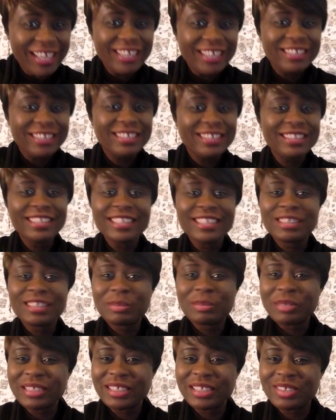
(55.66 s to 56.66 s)
she's a
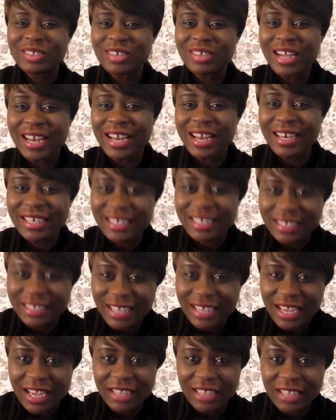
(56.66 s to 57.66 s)
spiritual
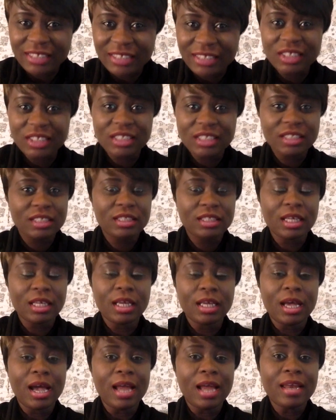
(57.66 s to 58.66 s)
leader, she's
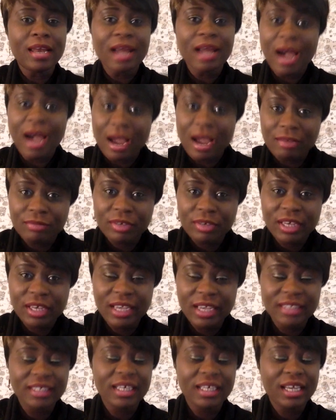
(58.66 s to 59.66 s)
an
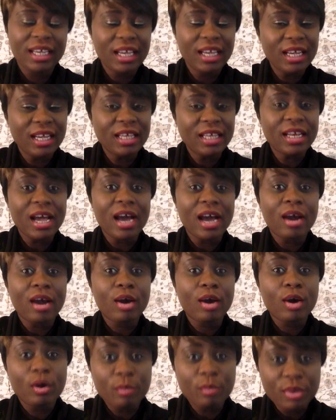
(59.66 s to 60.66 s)
advocate in our
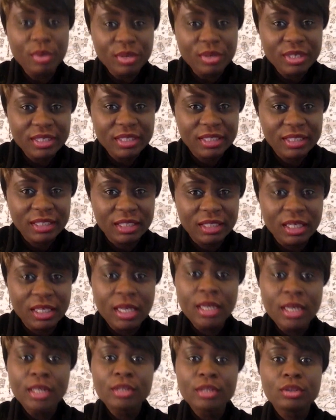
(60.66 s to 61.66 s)
community.
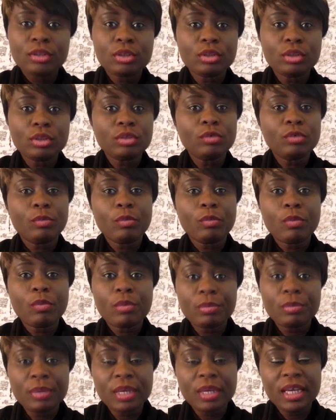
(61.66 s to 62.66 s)
So you
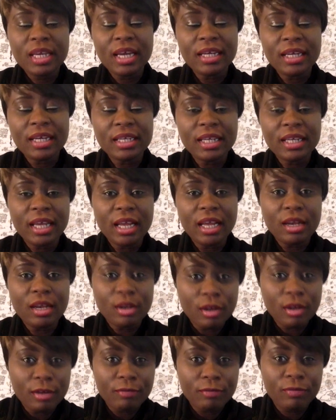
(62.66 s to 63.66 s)
will be hearing a
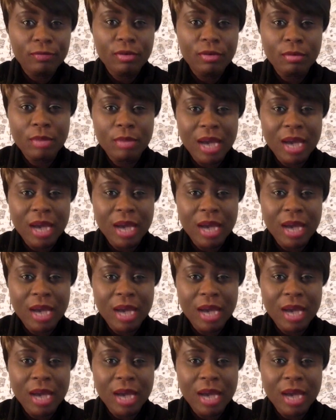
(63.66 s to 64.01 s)
lot from